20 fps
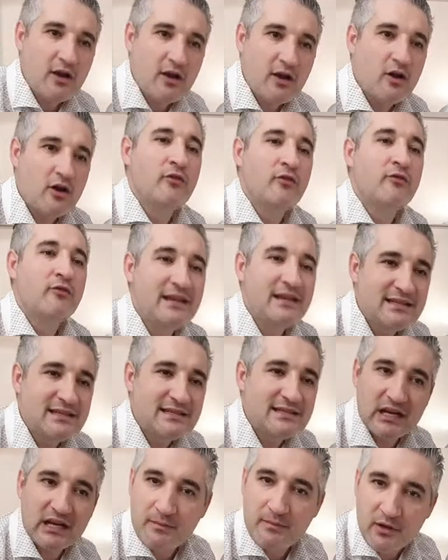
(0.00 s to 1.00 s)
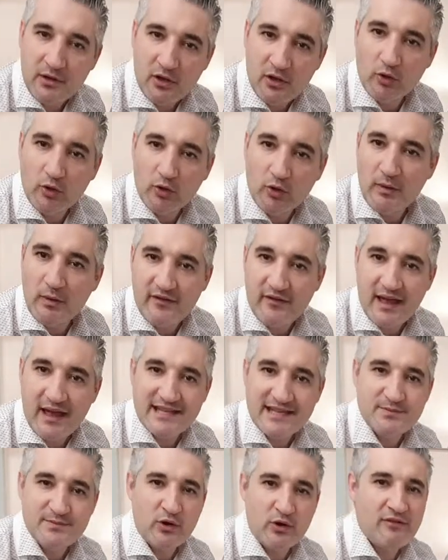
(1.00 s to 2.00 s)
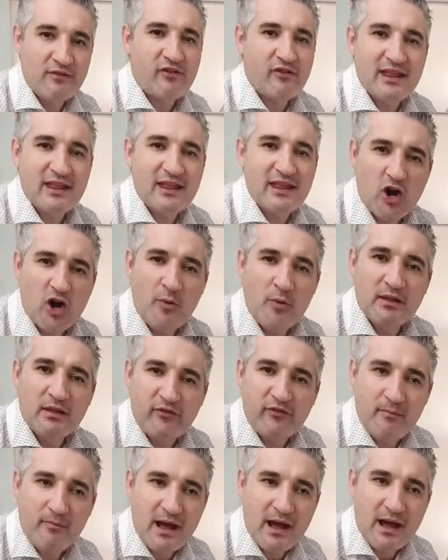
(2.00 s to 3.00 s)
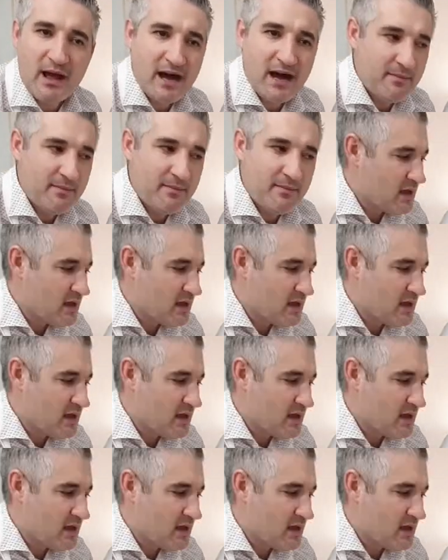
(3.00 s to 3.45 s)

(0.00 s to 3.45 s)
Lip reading: on Instagram, YouTube, and Facebook and write a comment for my mom?